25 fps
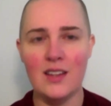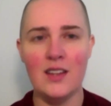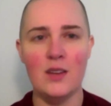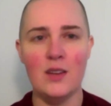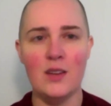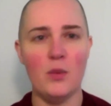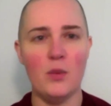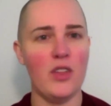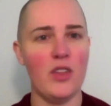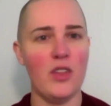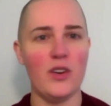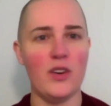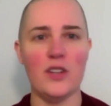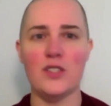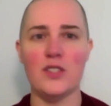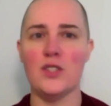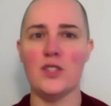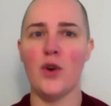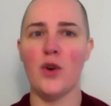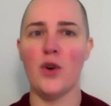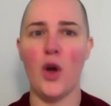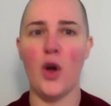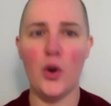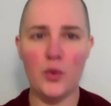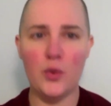whether it's
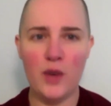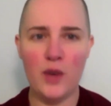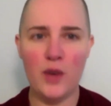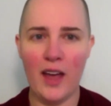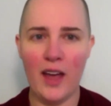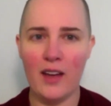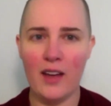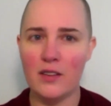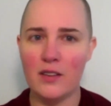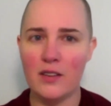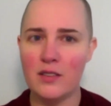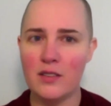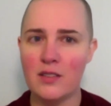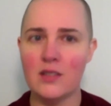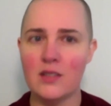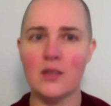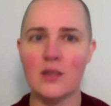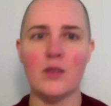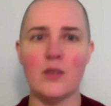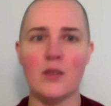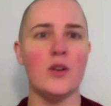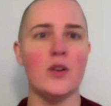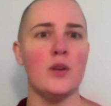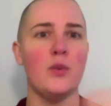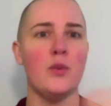your own health
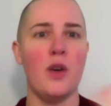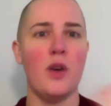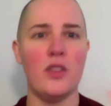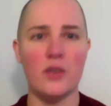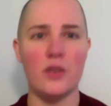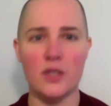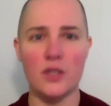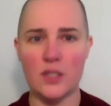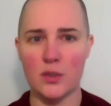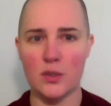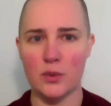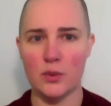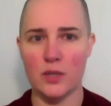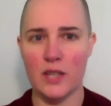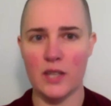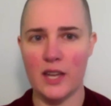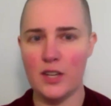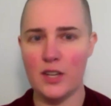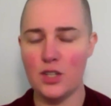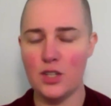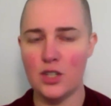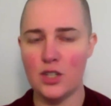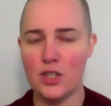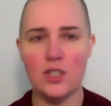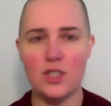or whether it's a
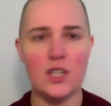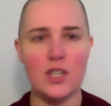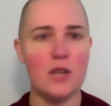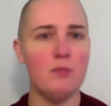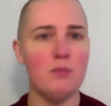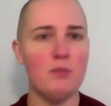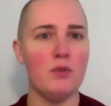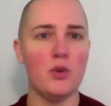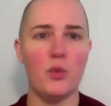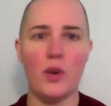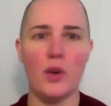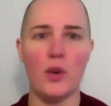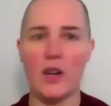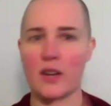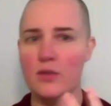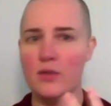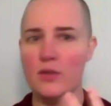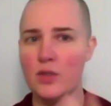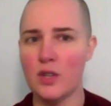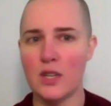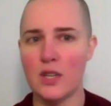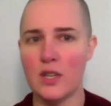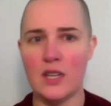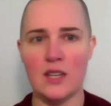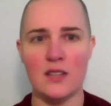relationship or
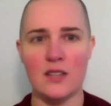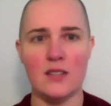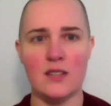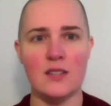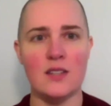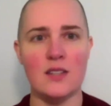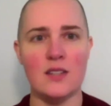whatever it is,